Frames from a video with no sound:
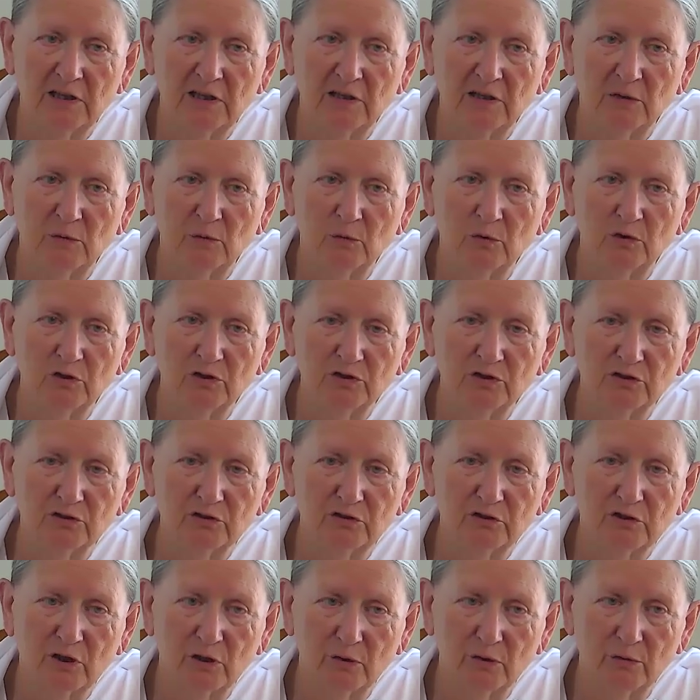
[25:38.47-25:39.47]
what
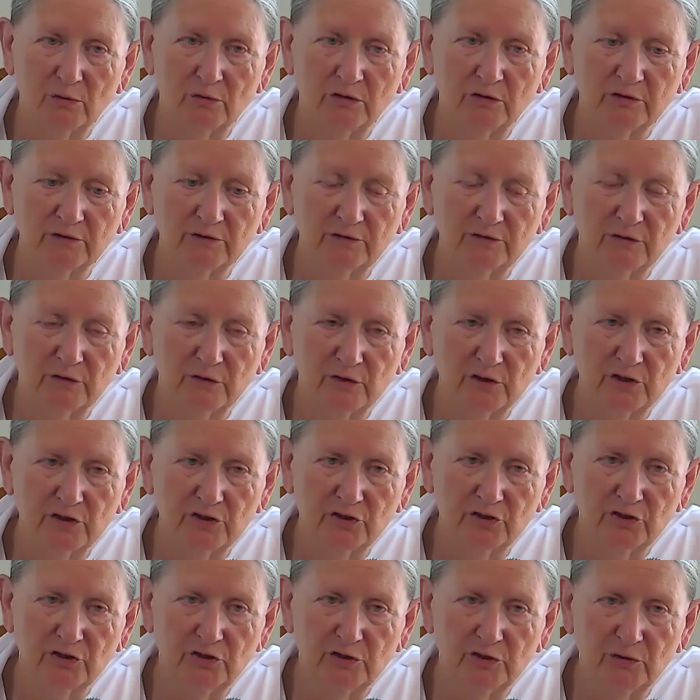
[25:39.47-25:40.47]
tone of
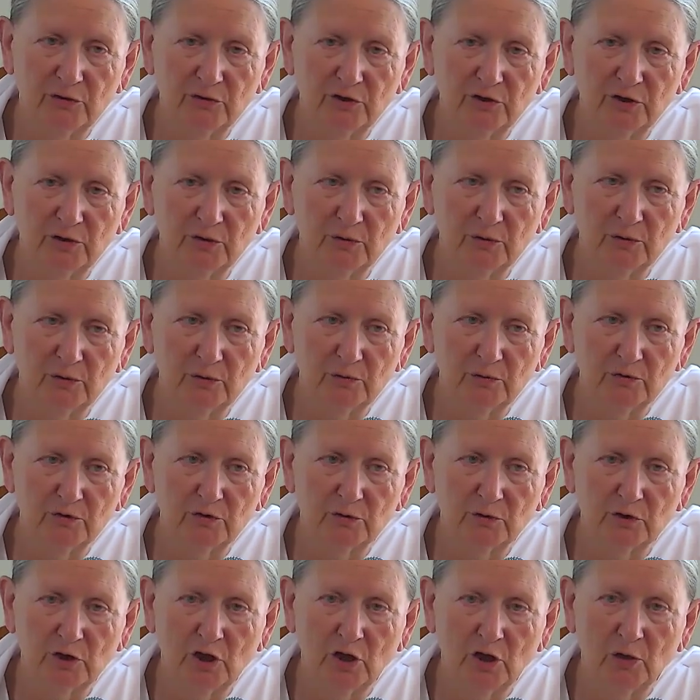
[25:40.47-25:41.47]
voice you use,
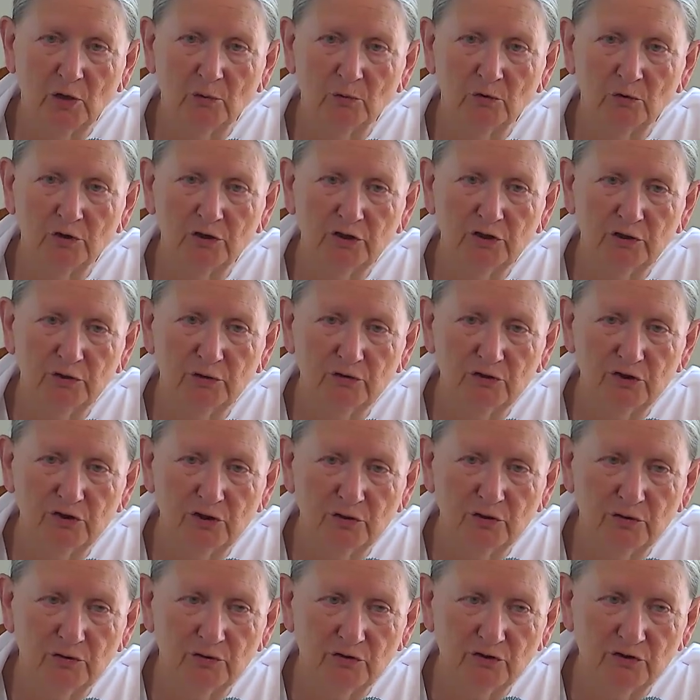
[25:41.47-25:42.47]
what you
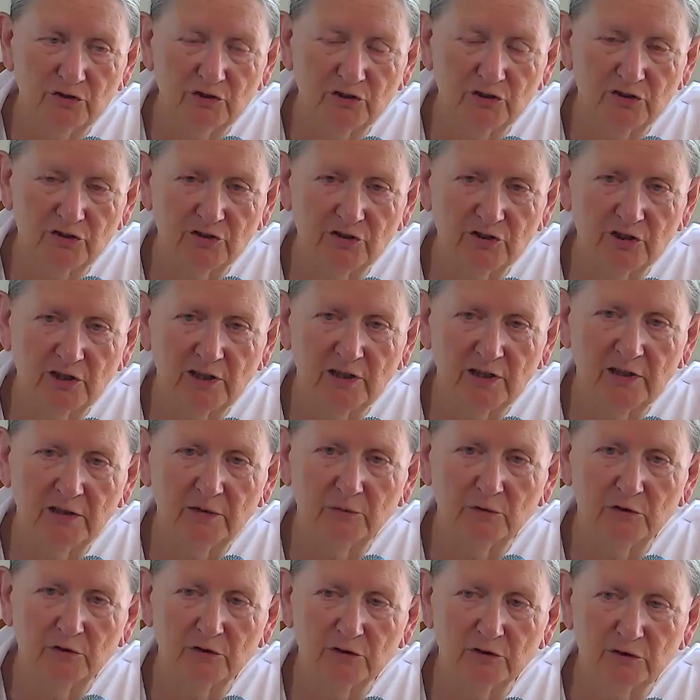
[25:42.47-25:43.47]
choose to say,
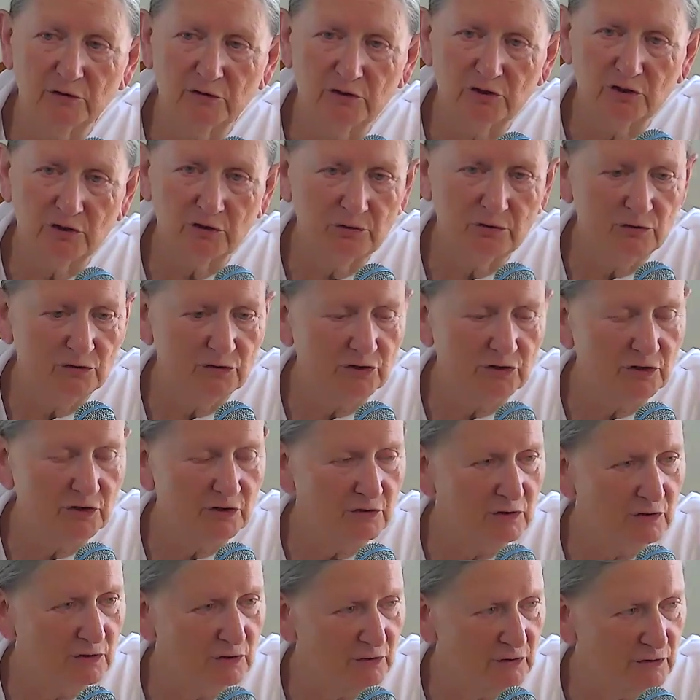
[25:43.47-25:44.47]
what you choose to
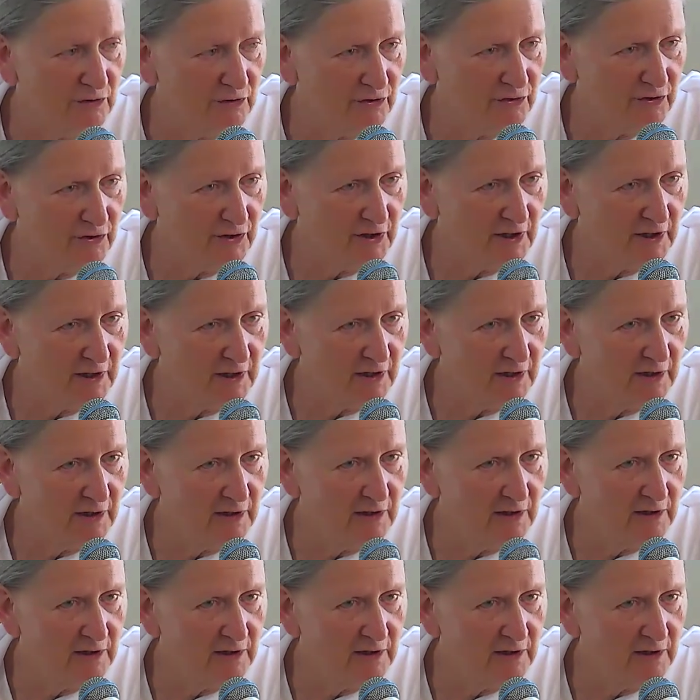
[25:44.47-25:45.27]
not say,